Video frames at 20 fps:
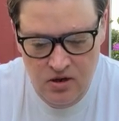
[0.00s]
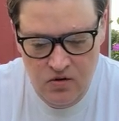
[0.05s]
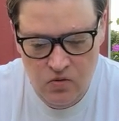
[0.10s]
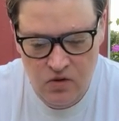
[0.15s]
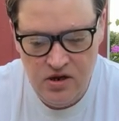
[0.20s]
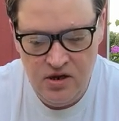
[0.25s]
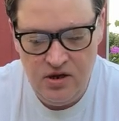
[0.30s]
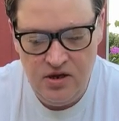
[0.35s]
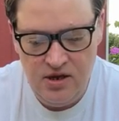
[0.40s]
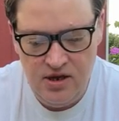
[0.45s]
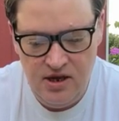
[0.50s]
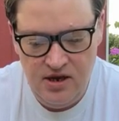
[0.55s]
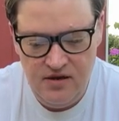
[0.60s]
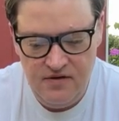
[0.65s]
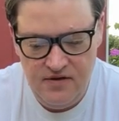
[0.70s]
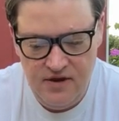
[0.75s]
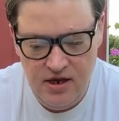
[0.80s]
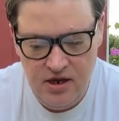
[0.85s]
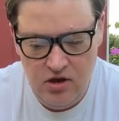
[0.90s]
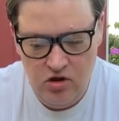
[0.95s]
When King of
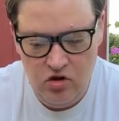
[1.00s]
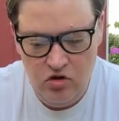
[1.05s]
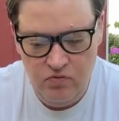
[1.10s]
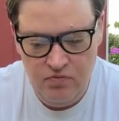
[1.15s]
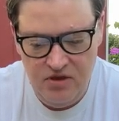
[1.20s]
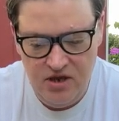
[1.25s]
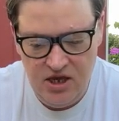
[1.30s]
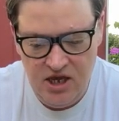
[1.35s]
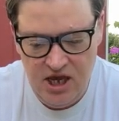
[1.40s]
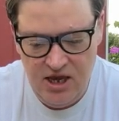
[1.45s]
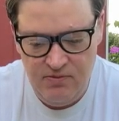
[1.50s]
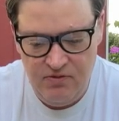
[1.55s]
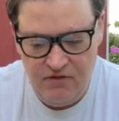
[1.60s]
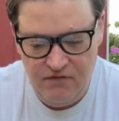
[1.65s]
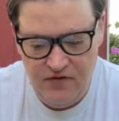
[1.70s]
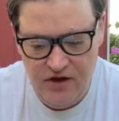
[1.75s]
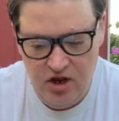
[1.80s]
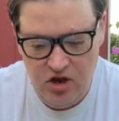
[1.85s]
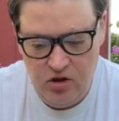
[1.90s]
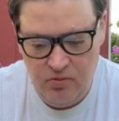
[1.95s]
the Hill became
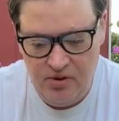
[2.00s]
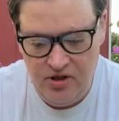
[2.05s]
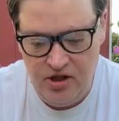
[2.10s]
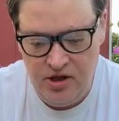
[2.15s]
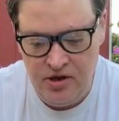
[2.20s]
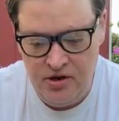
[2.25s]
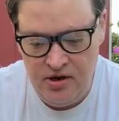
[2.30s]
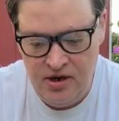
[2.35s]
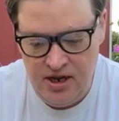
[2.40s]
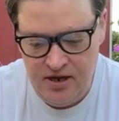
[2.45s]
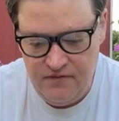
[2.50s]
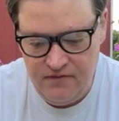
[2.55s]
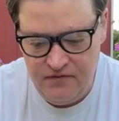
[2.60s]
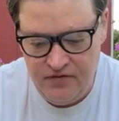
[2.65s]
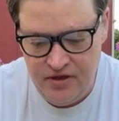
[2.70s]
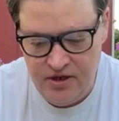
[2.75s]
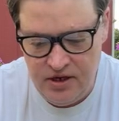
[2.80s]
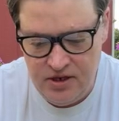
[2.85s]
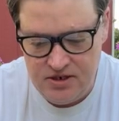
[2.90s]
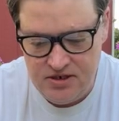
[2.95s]
available on
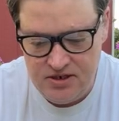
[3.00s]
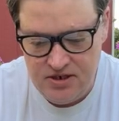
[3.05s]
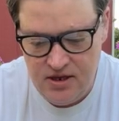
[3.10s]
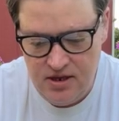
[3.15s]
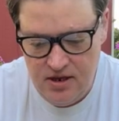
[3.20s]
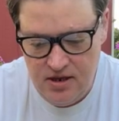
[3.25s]
Netflix,